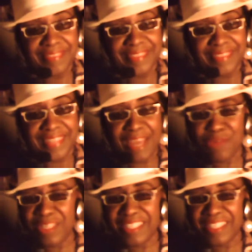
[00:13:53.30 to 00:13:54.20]
And I
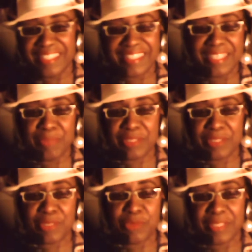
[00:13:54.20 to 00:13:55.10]
really didn't see it, but
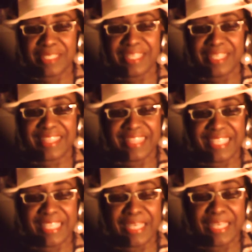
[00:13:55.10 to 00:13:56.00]
someone said
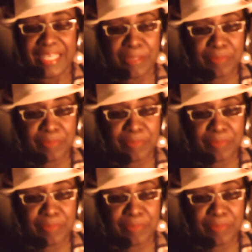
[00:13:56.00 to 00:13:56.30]
the